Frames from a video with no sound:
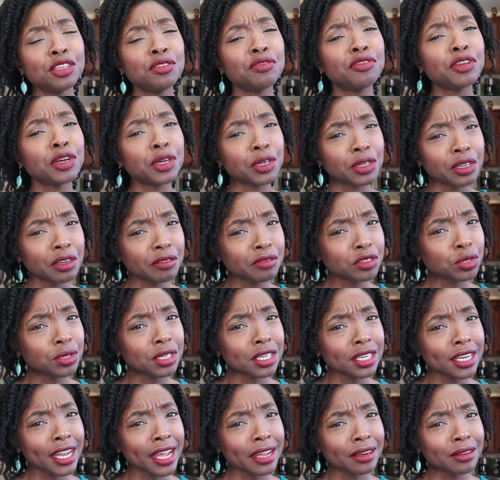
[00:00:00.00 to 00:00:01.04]
you've heard of
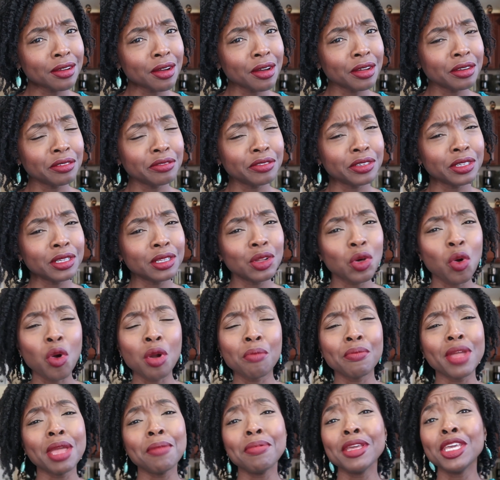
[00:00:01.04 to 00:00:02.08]
Trinidad Carnival, or
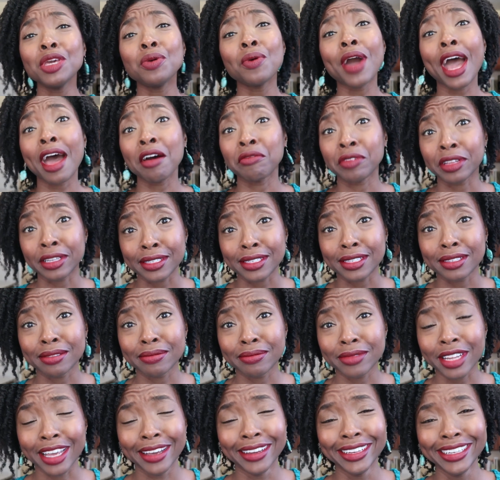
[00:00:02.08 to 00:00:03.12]
maybe you haven't.
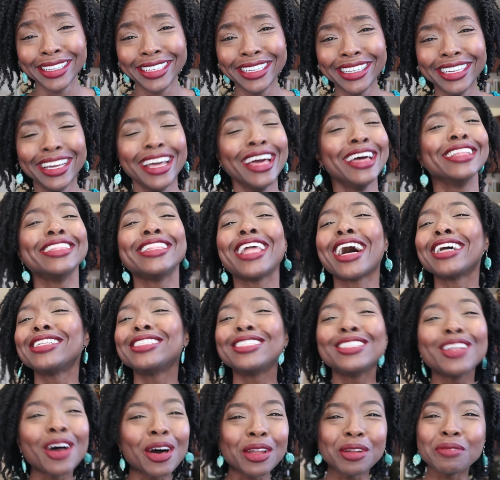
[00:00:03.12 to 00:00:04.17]
That's
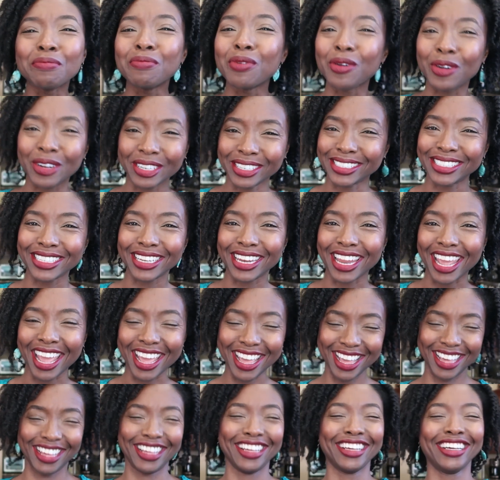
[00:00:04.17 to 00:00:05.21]
not important
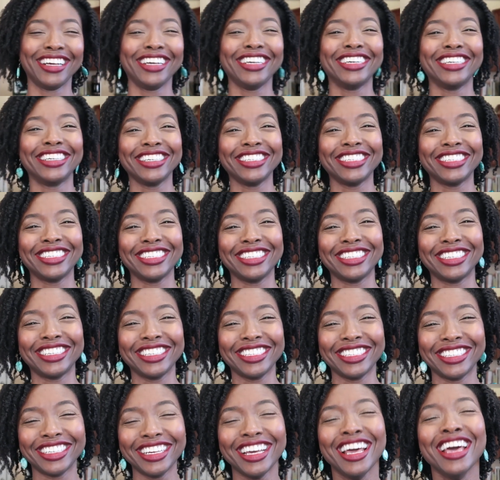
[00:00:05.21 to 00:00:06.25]
today.
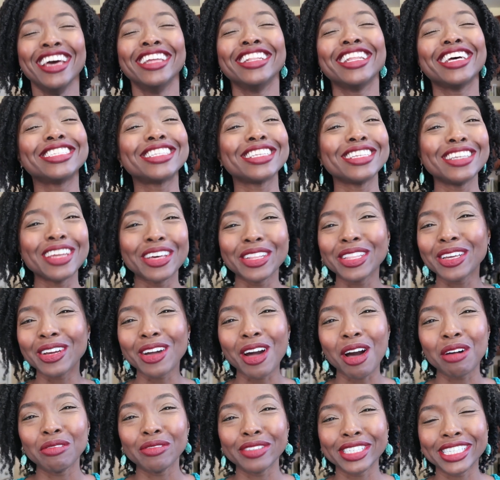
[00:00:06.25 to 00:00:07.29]
That's another
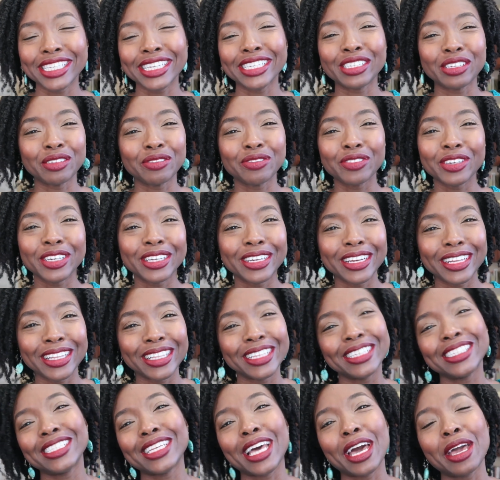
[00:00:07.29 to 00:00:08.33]
conversation for
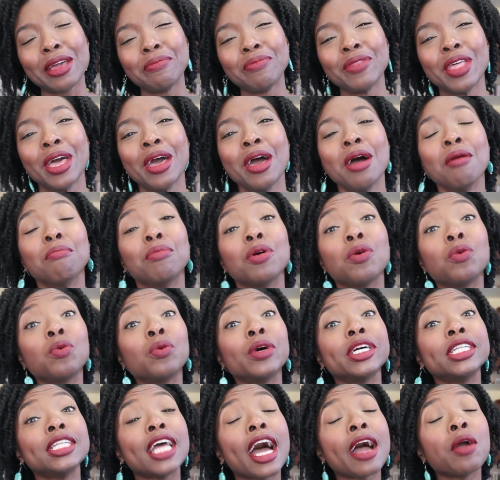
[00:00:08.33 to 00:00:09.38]
another time. But
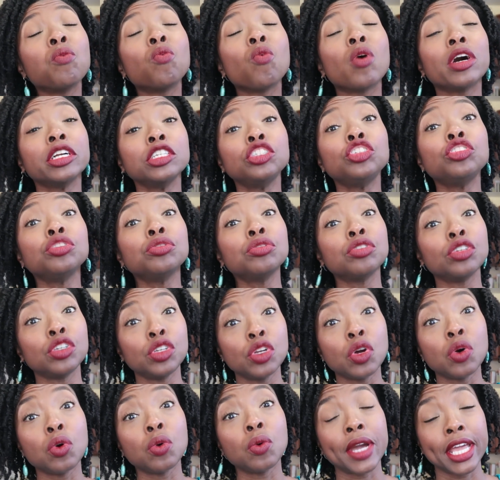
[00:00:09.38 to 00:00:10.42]
what I want you to
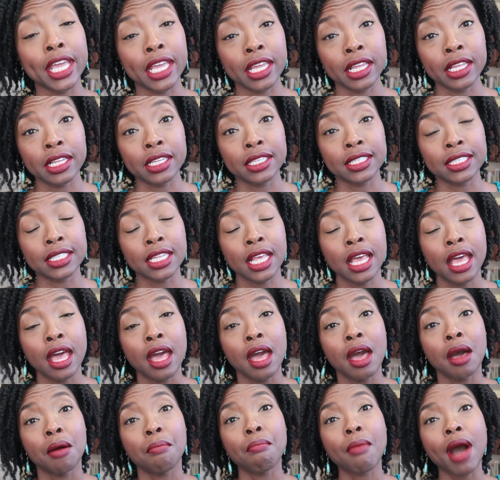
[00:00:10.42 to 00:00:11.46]
know is
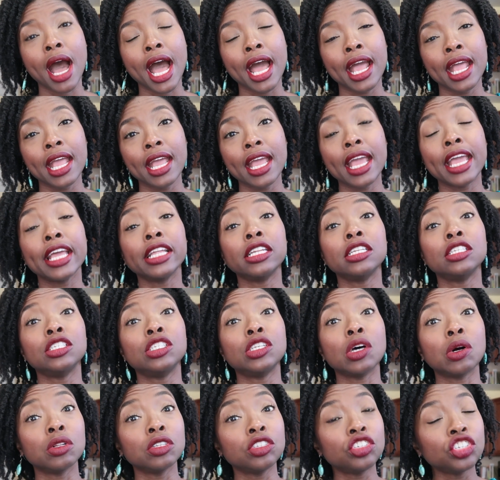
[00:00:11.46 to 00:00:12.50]
my
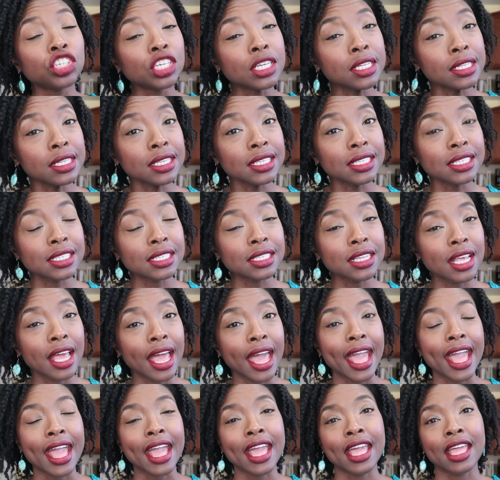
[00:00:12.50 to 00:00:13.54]
indulgence
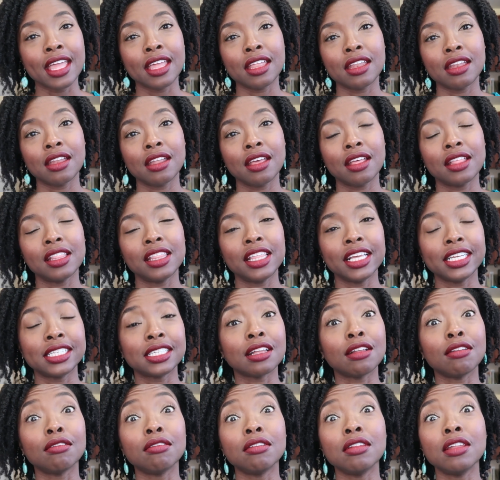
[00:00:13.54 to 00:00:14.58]
in this
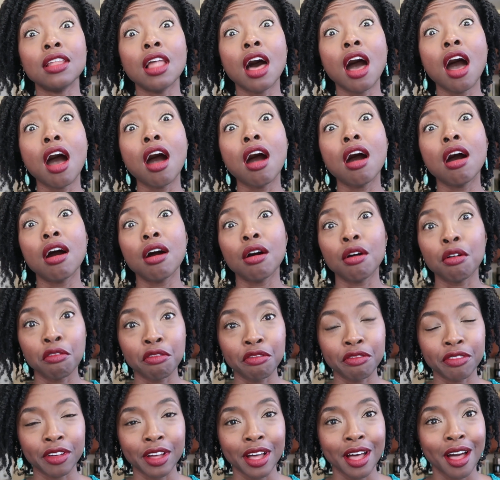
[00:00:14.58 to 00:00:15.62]

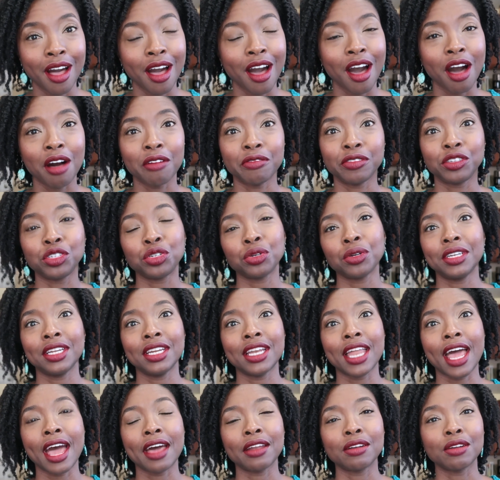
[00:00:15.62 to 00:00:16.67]
love of
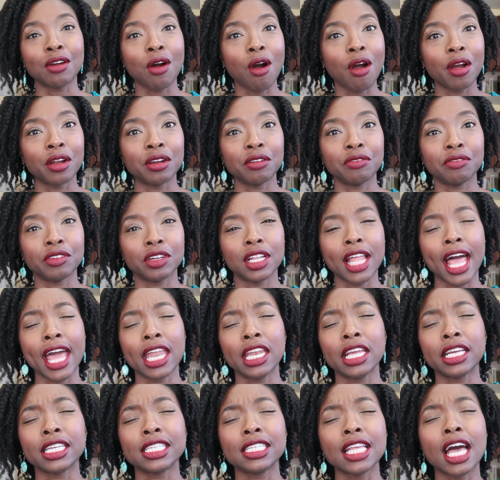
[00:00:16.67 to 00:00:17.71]
Trinidad Carnival
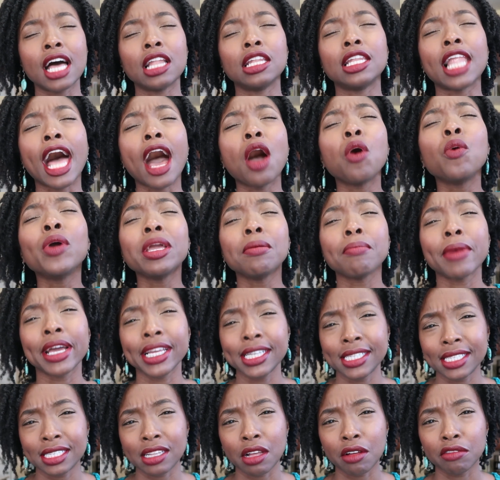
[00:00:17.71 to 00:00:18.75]
and allowing
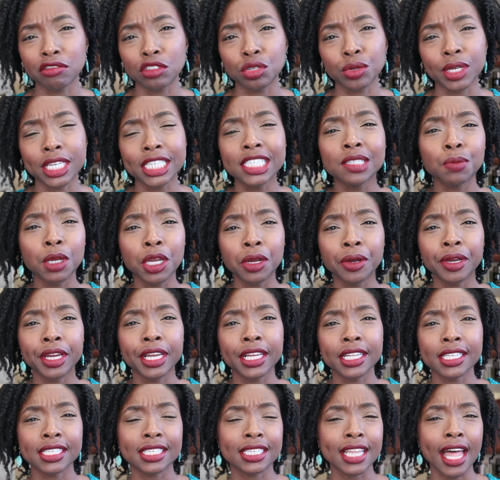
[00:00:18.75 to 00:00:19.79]
myself to
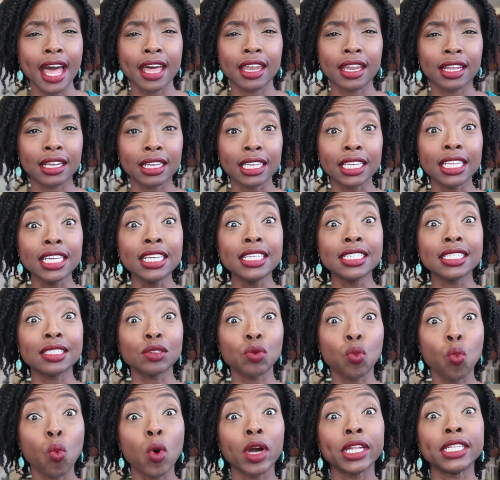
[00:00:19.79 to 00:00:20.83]
experience that at least
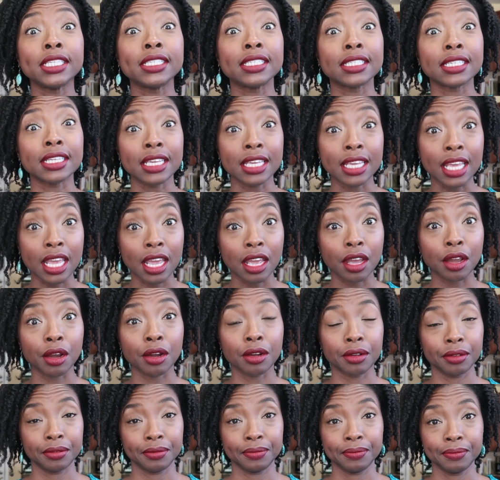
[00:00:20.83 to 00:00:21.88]
once a
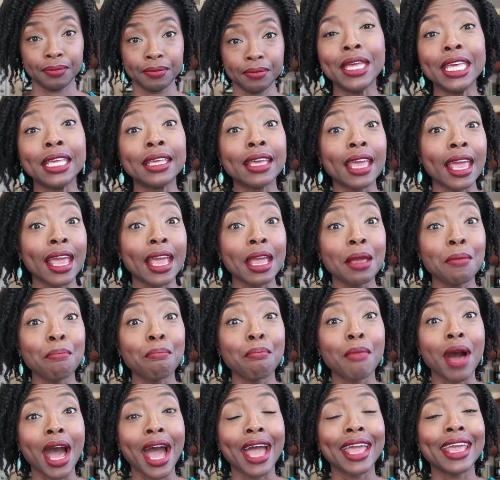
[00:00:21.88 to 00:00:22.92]
year became
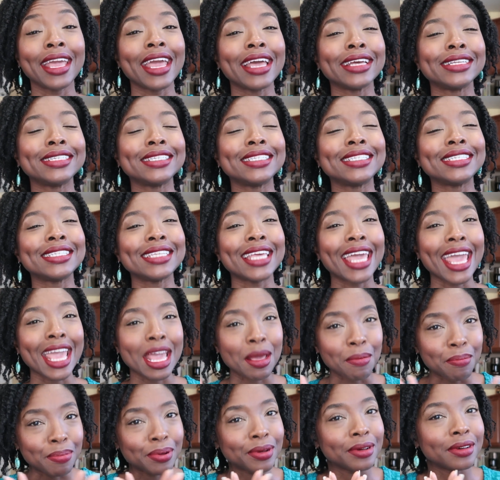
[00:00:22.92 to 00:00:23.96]
my
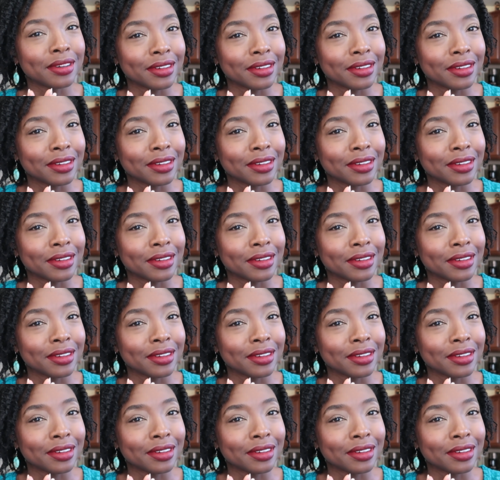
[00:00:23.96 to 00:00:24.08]
escape